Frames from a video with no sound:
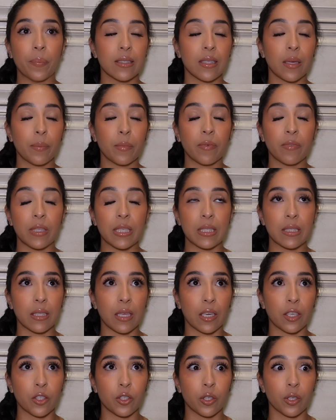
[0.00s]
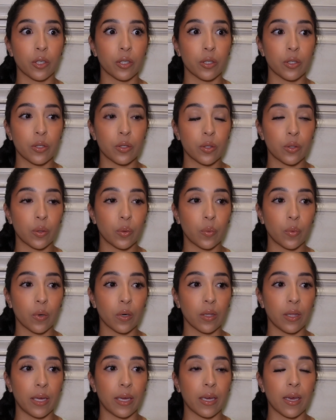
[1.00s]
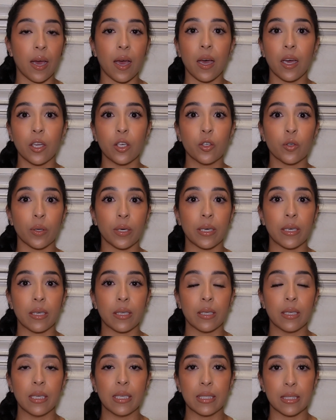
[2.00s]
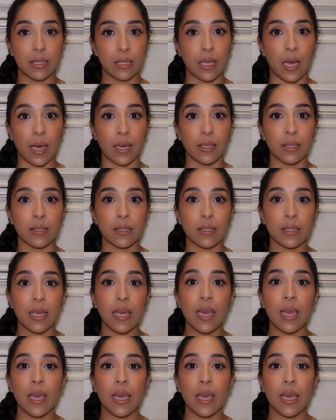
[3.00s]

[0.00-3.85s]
some of these lectures were like 100 slides.